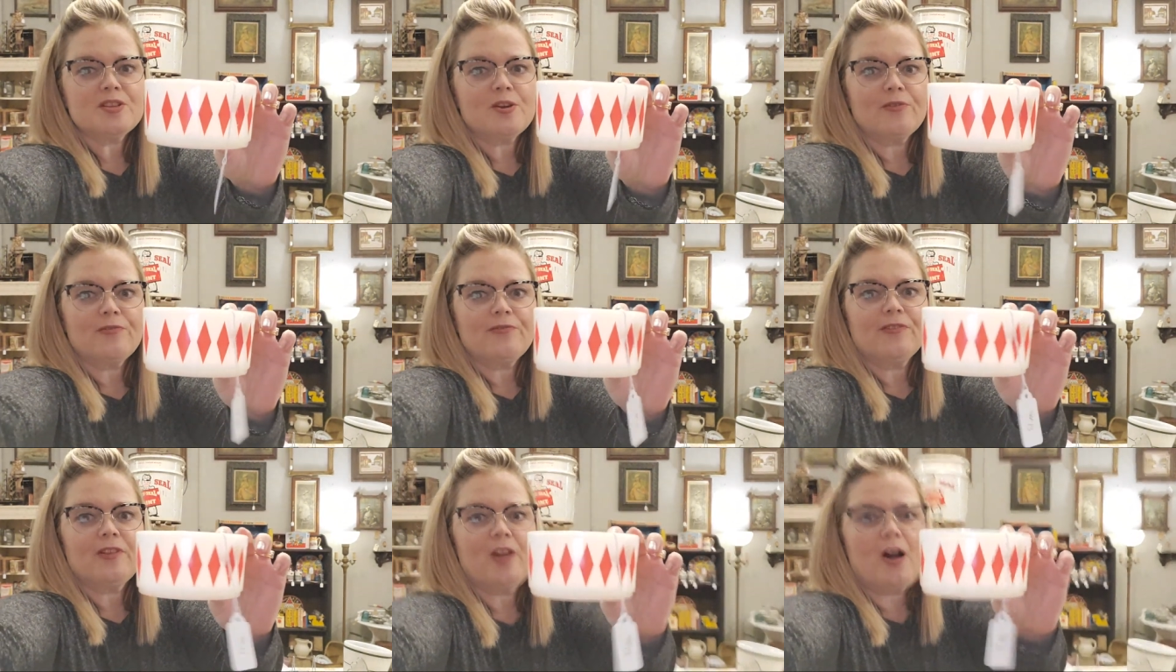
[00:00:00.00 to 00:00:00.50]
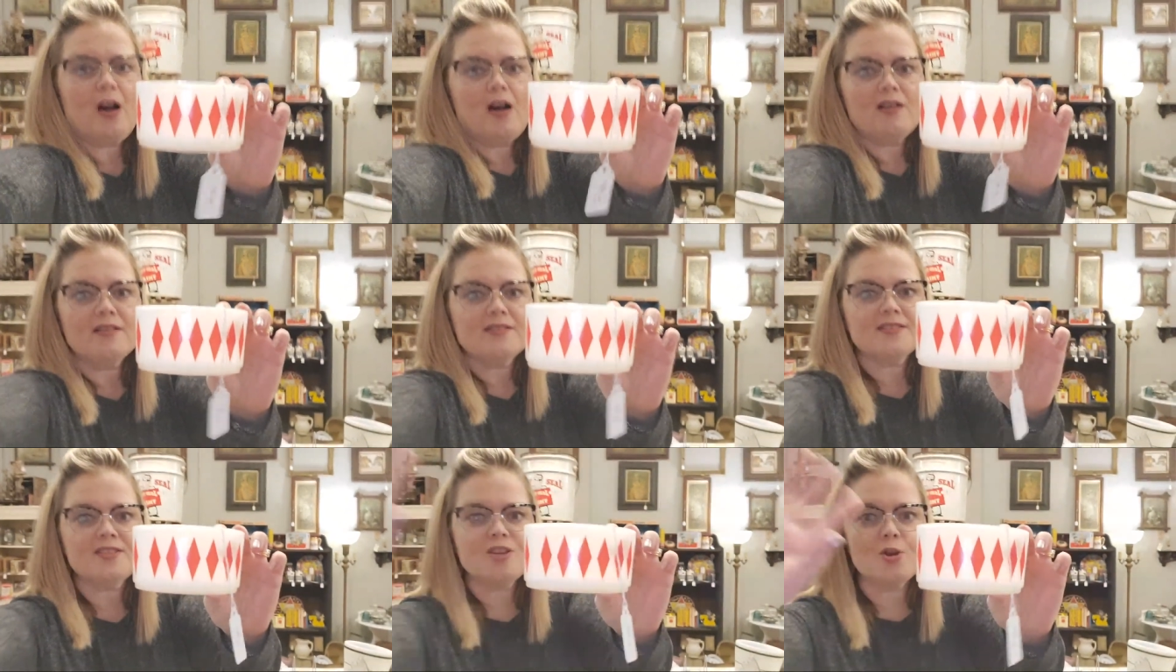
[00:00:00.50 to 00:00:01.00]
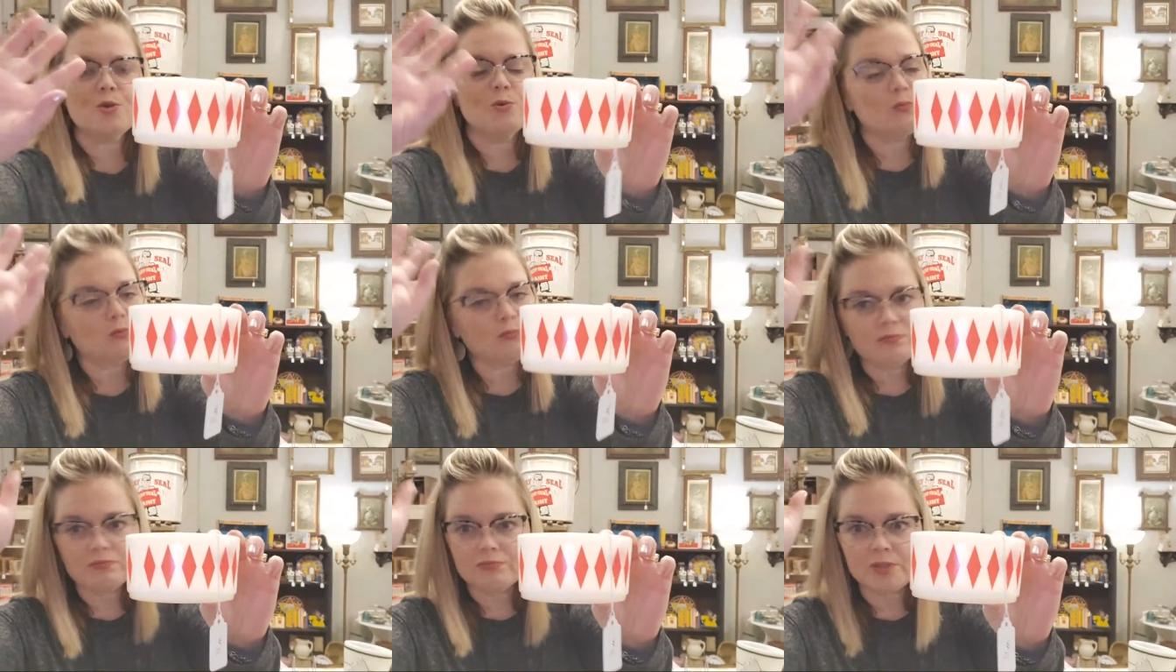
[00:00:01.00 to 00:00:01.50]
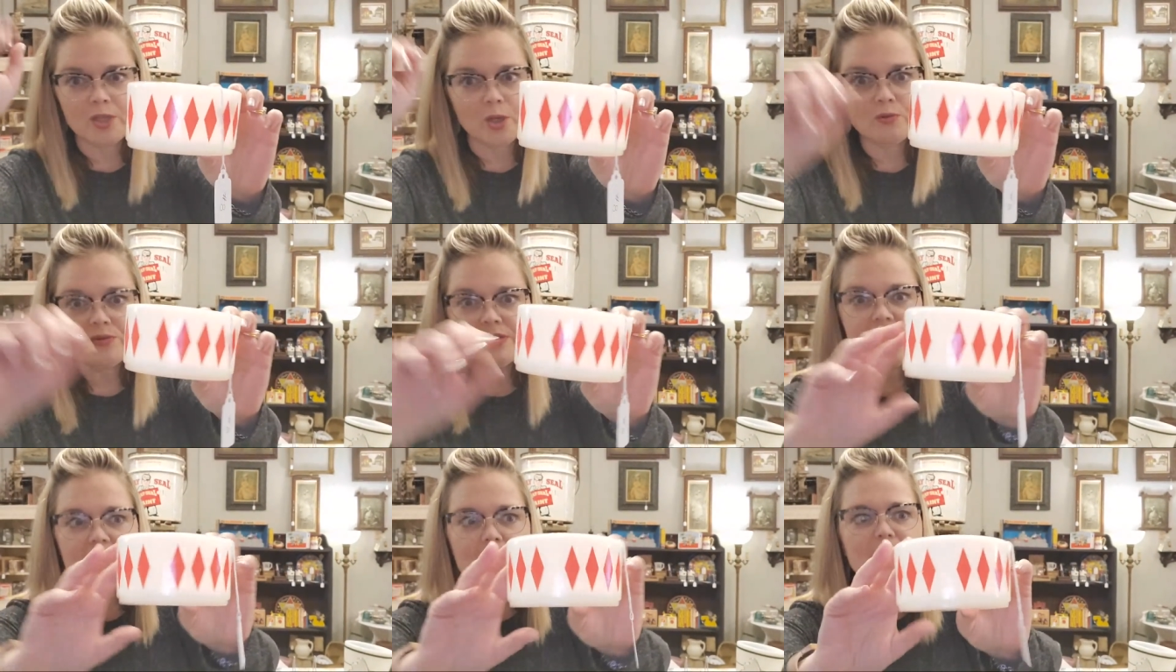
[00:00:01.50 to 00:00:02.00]
no flaws, no no
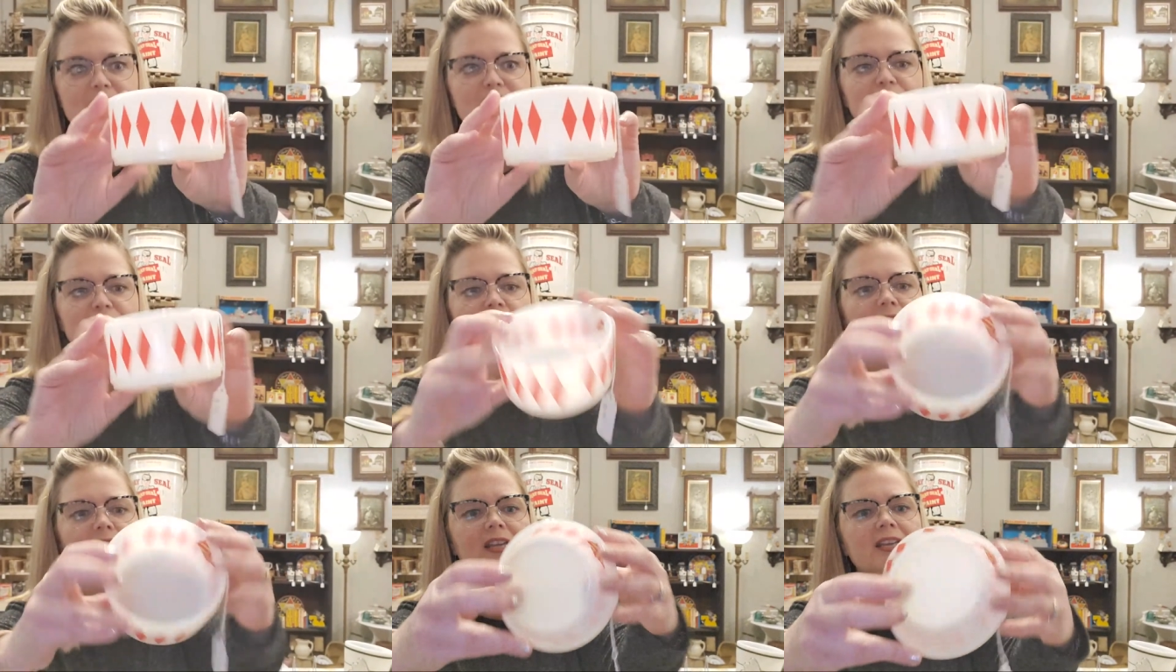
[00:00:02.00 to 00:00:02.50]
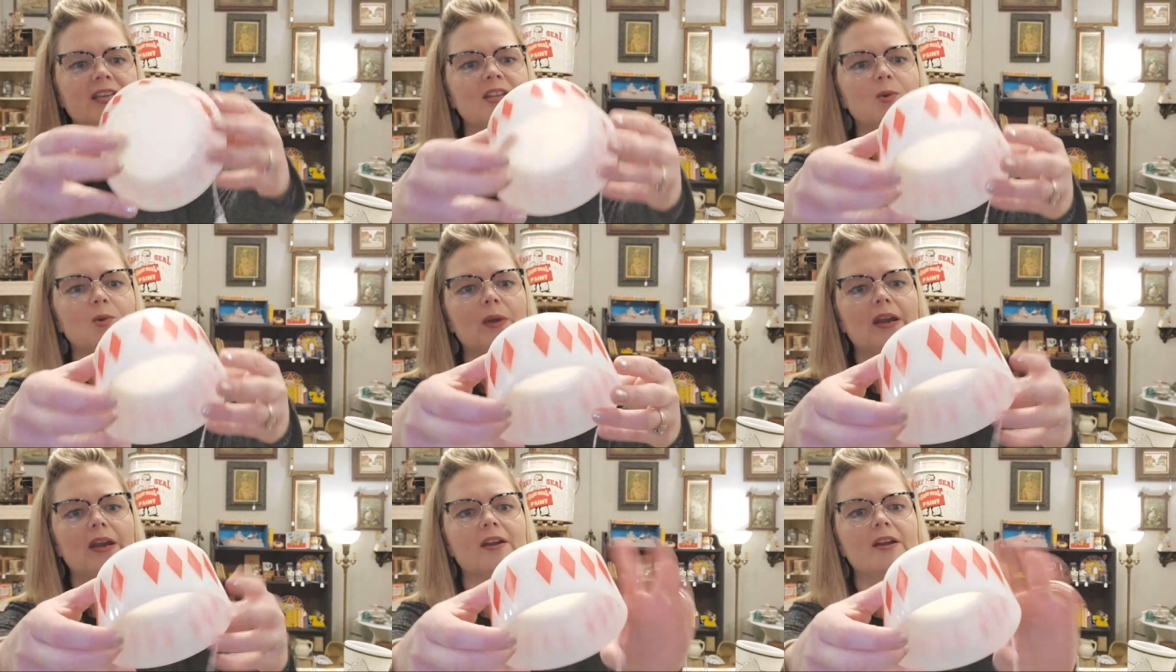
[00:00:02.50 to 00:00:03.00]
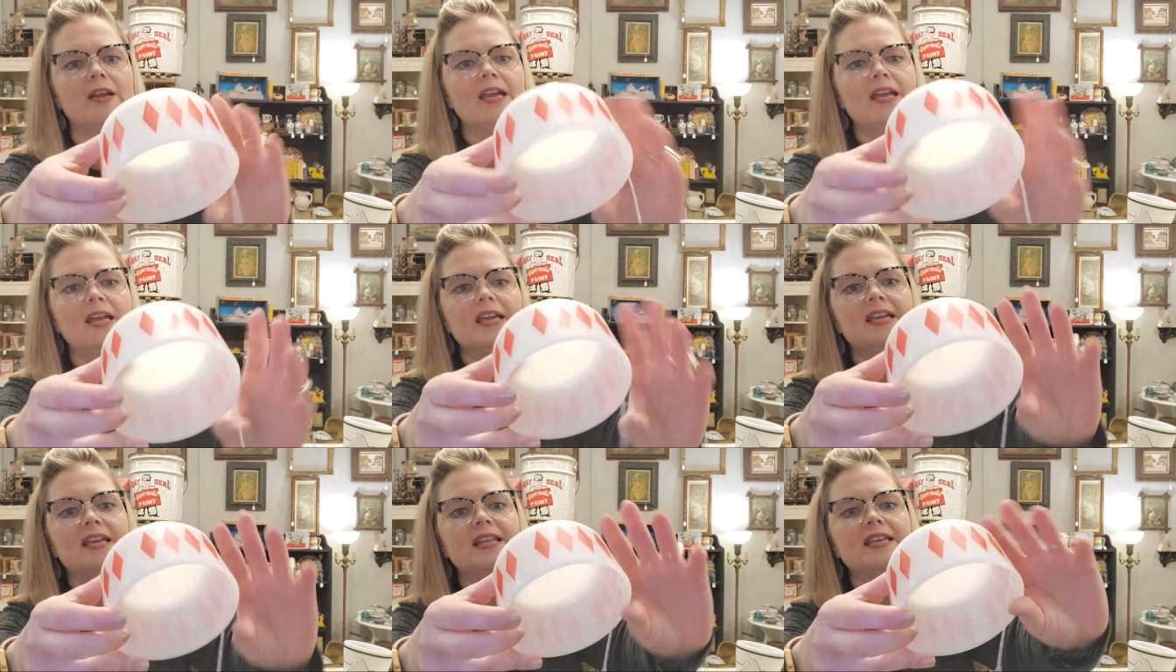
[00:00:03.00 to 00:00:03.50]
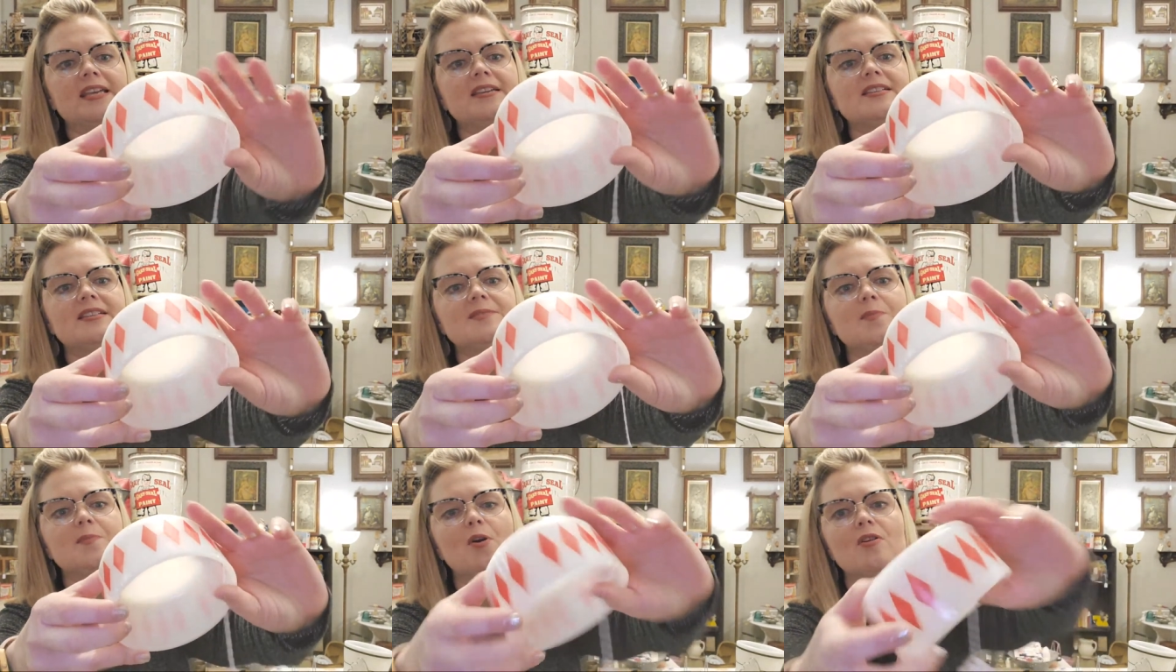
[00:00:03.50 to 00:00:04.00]
damage on it anywhere. It
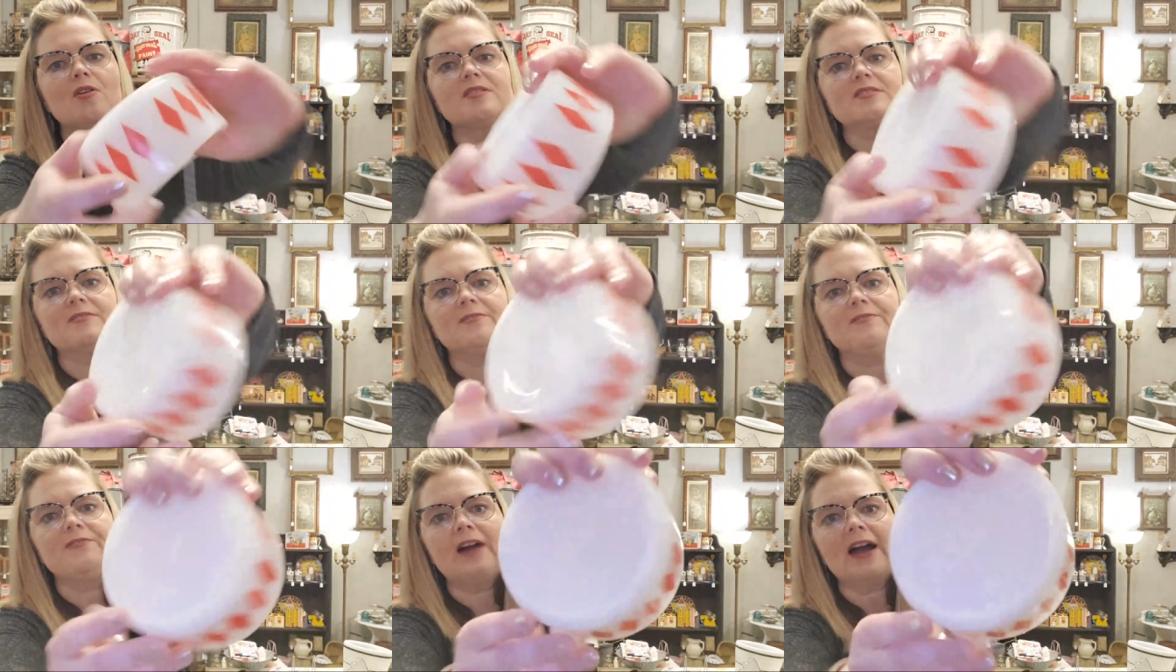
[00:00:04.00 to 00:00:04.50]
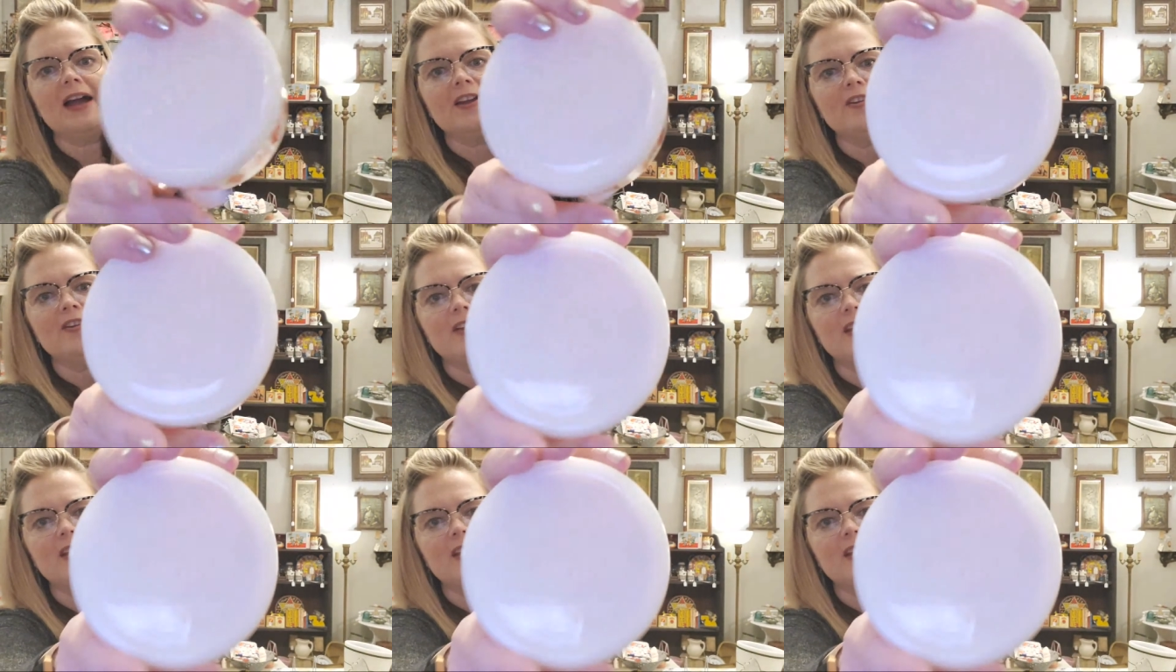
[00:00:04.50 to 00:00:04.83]
is marked Fire